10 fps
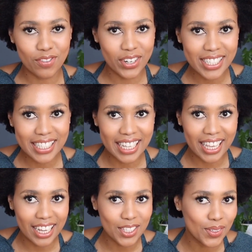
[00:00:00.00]

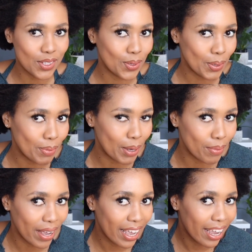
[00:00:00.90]
firstly, I just want to talk about
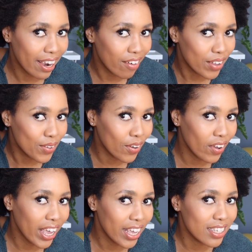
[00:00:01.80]
my hair real
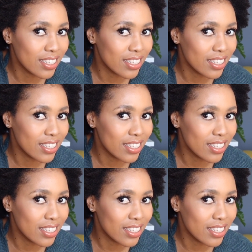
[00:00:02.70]
quick.